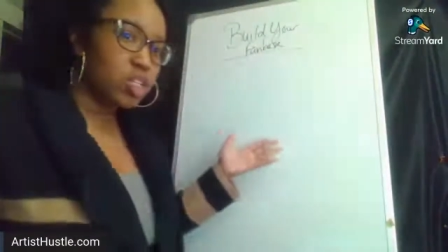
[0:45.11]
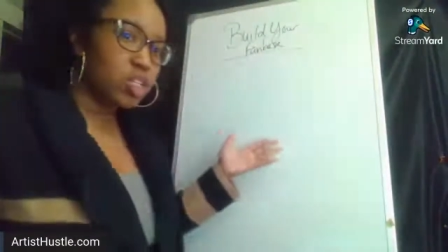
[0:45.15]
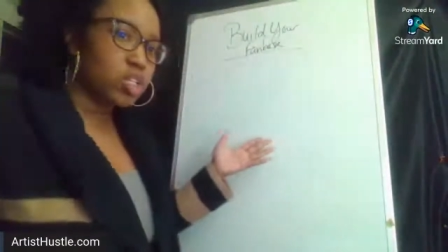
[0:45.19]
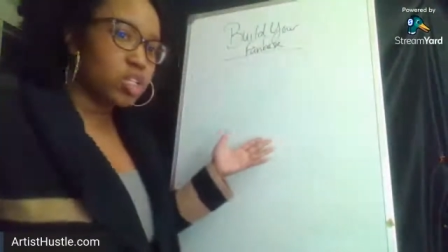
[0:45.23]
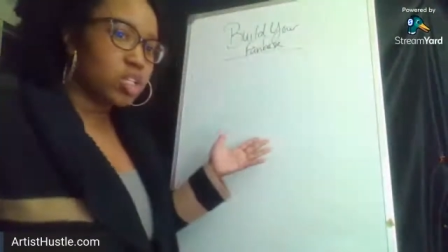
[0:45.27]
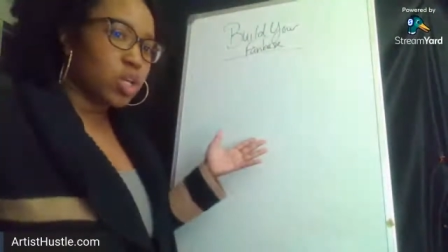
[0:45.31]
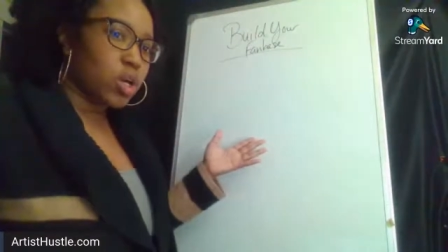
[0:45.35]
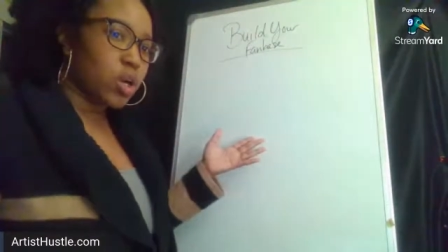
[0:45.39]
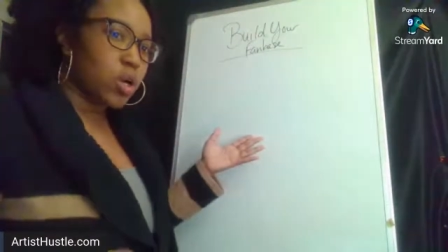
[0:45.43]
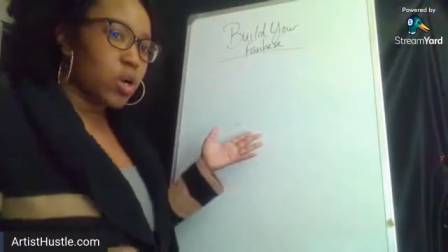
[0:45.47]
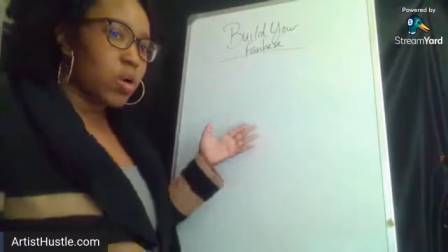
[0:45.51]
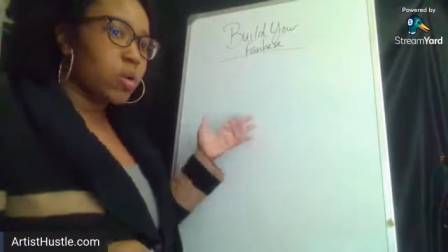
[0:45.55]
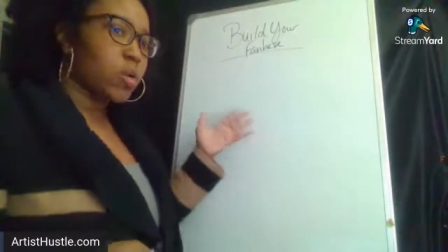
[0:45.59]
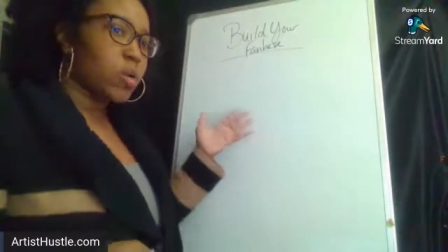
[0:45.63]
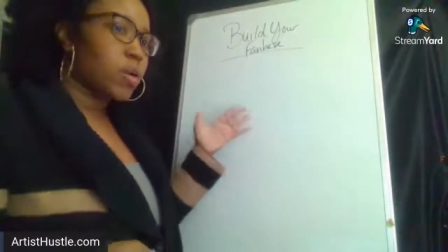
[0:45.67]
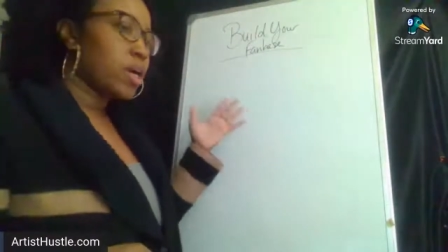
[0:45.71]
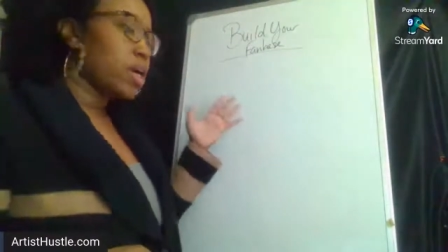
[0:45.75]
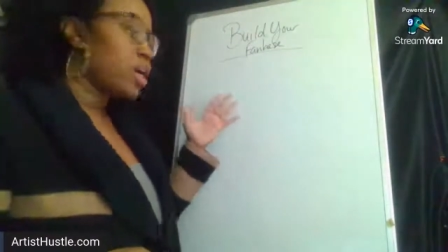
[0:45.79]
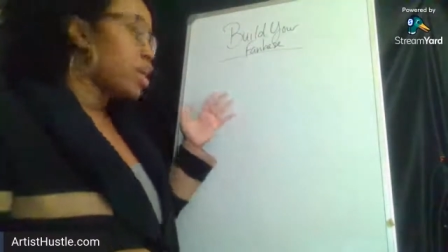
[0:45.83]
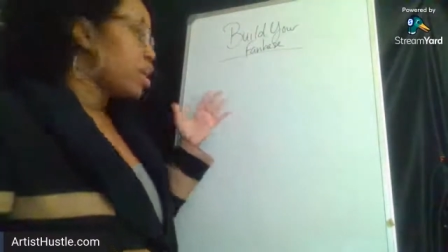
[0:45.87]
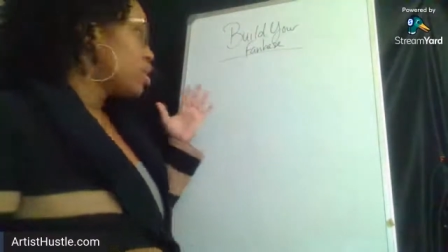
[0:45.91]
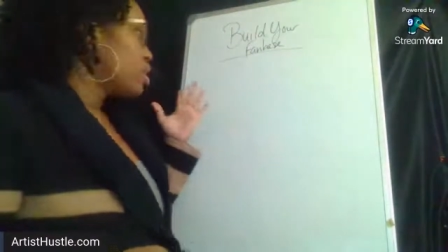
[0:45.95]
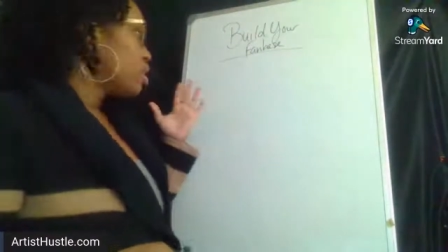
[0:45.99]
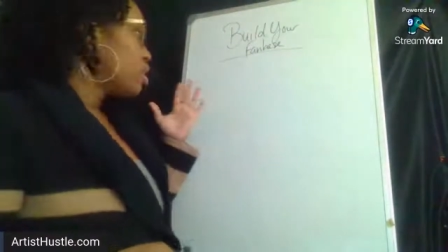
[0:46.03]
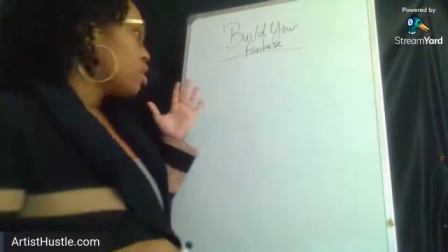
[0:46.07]
So
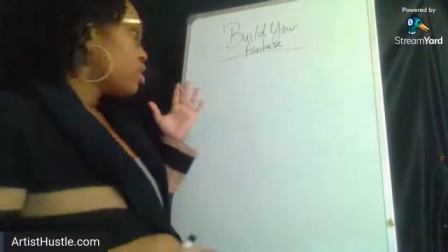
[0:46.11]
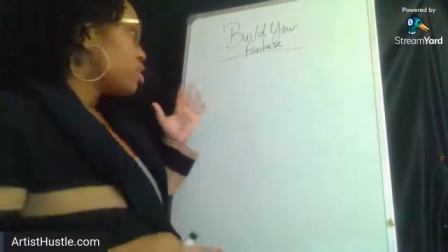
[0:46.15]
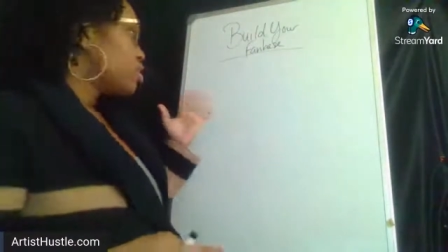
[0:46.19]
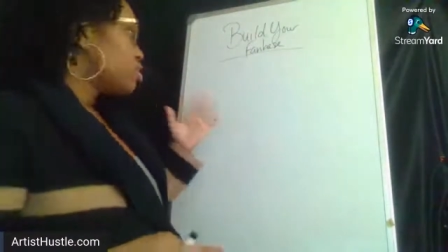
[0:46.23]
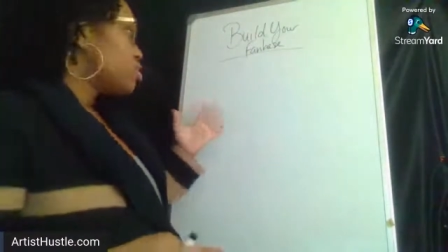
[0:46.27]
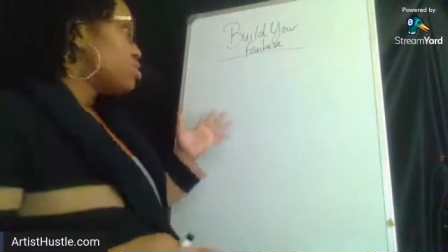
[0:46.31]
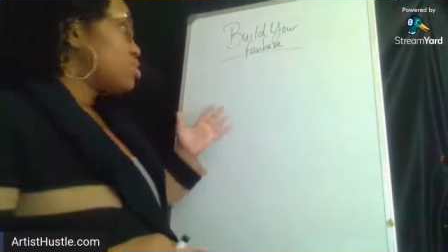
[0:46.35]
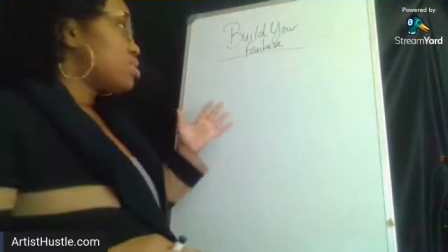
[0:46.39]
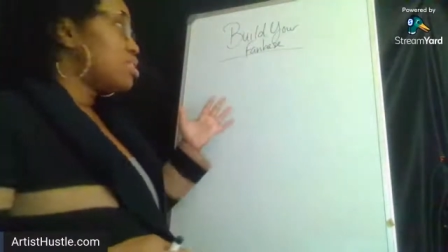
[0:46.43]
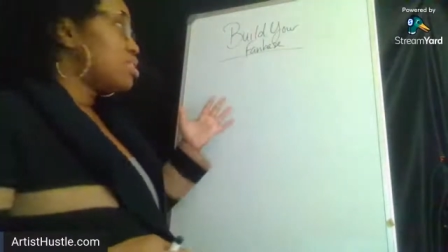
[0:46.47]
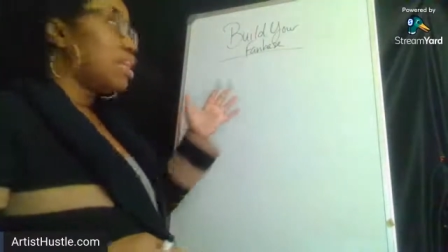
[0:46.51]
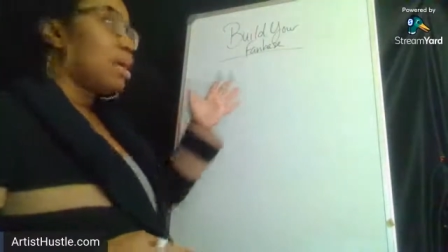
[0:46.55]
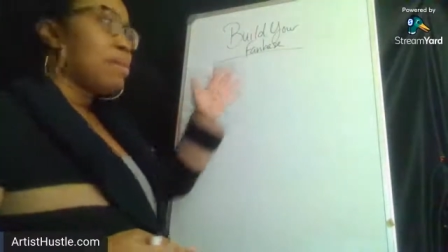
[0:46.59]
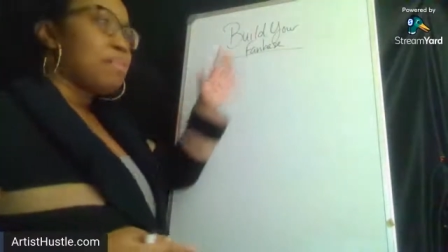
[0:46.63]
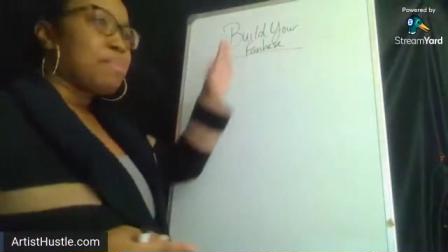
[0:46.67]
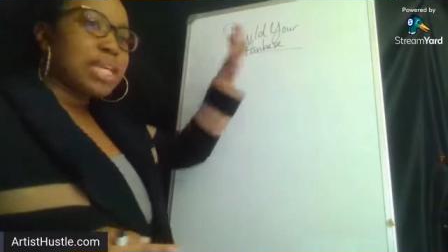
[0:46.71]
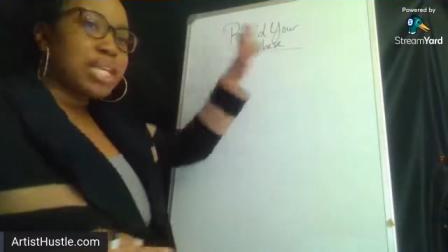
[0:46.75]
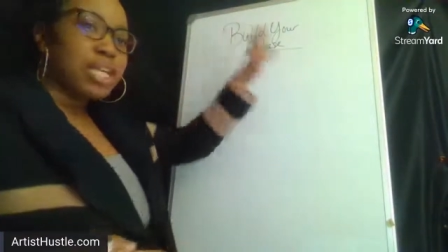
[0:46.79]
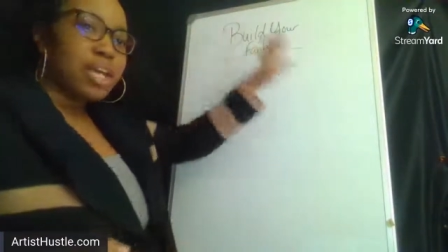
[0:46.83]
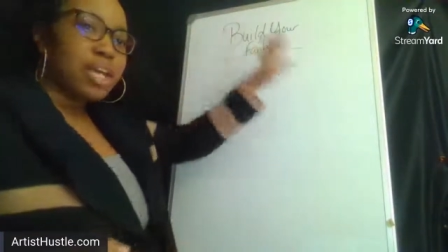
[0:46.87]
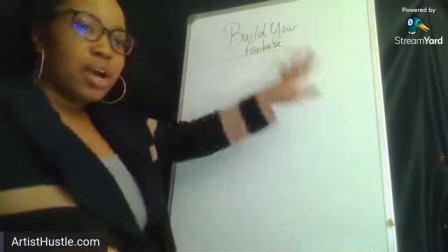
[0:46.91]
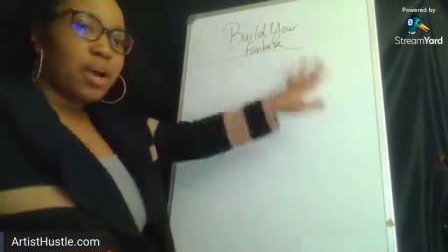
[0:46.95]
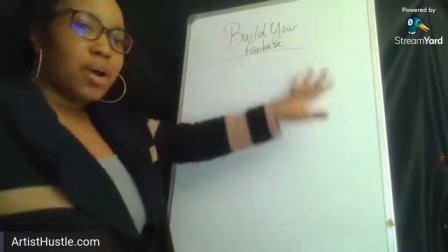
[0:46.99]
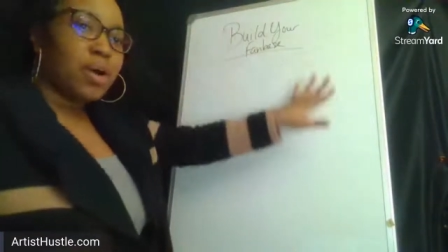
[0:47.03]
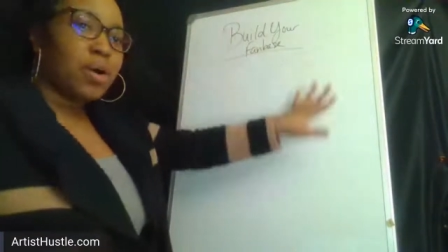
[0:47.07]
let
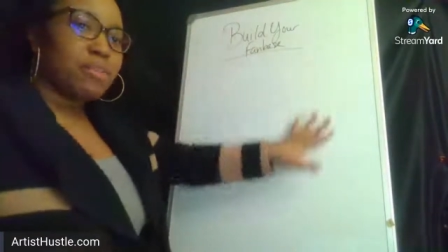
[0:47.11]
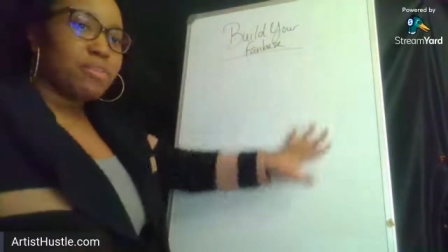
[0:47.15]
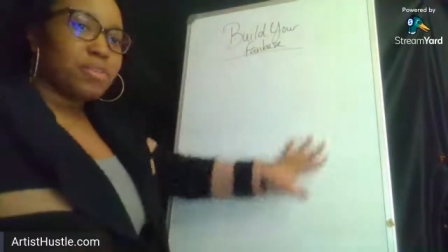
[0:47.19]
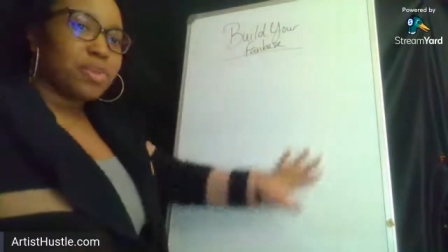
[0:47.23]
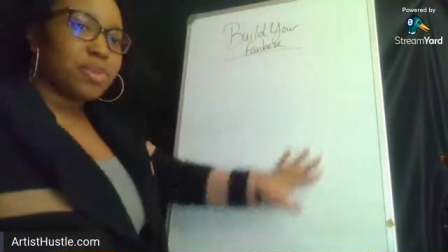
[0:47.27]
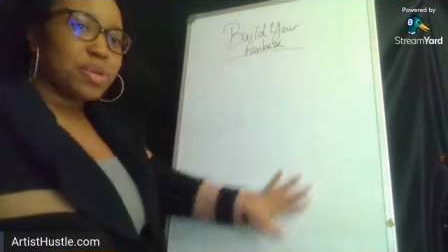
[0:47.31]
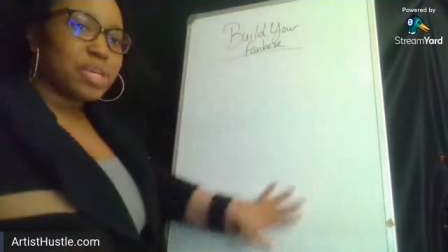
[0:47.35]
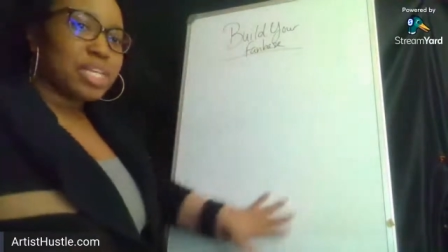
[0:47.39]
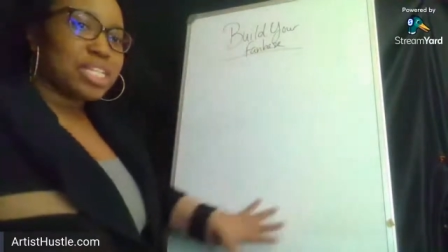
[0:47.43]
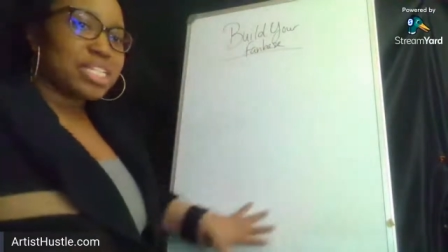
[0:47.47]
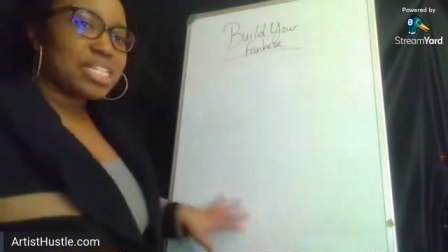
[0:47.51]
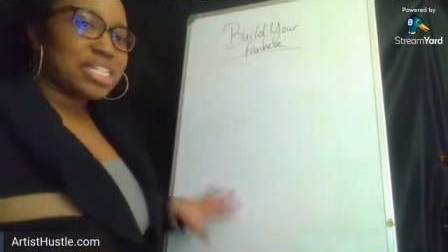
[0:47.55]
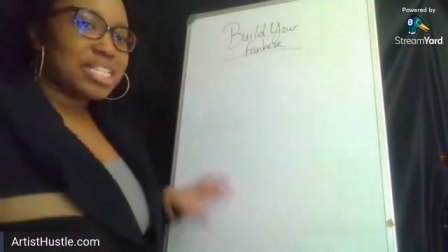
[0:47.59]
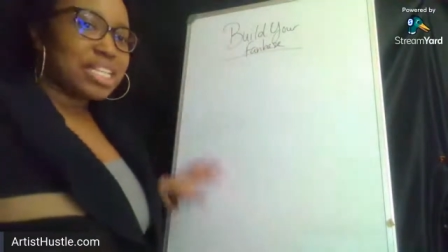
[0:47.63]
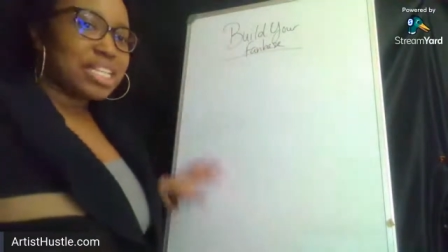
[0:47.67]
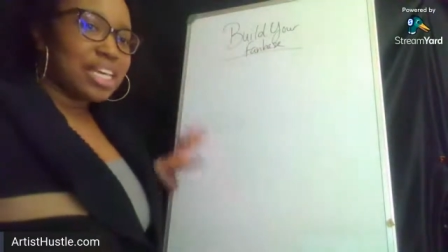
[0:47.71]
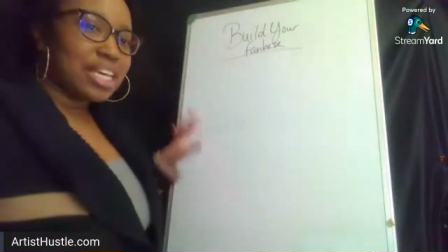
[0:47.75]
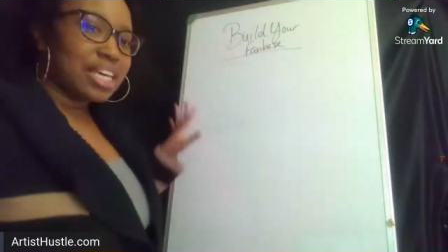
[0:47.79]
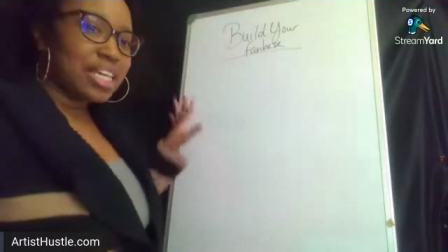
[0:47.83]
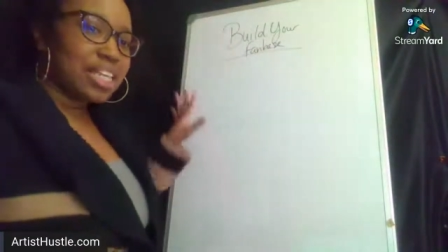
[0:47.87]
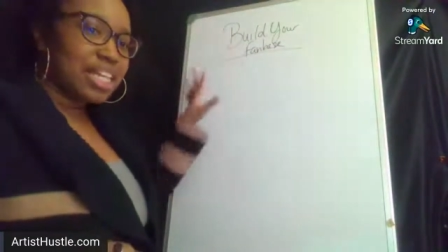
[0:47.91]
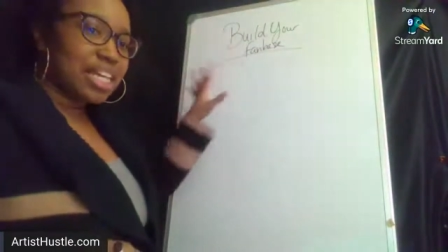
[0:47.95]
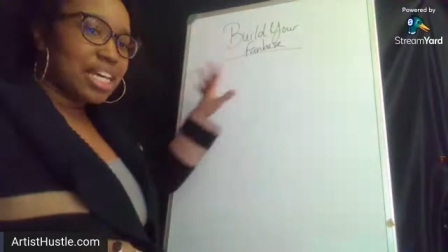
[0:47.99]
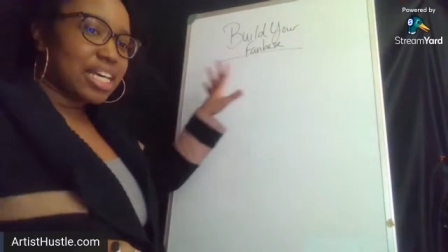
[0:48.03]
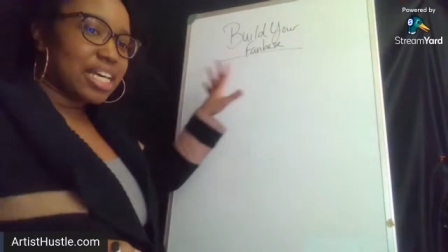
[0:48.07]
me know if you can
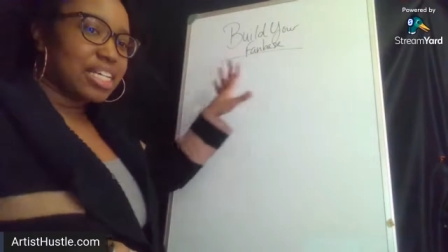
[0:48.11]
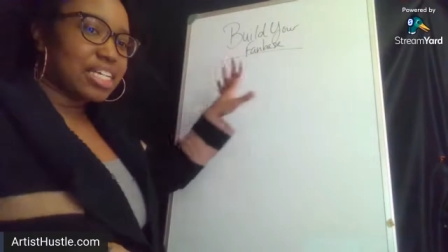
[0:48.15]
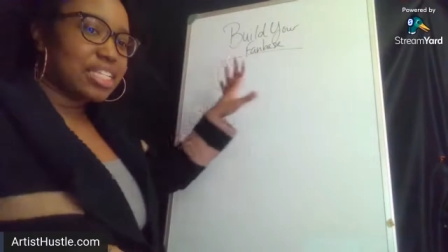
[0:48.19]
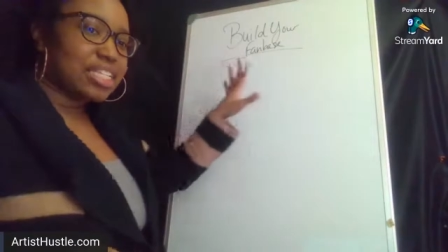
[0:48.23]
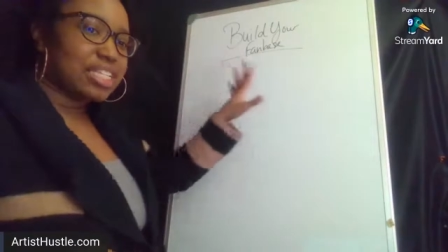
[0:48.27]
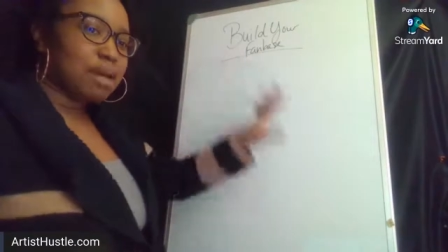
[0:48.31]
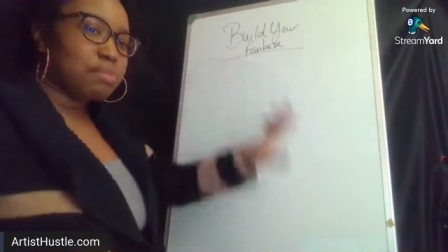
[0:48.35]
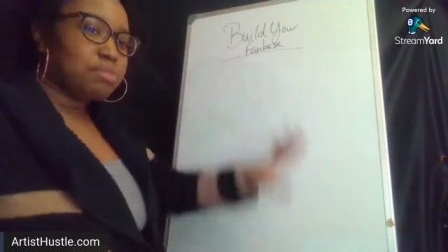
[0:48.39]
see this.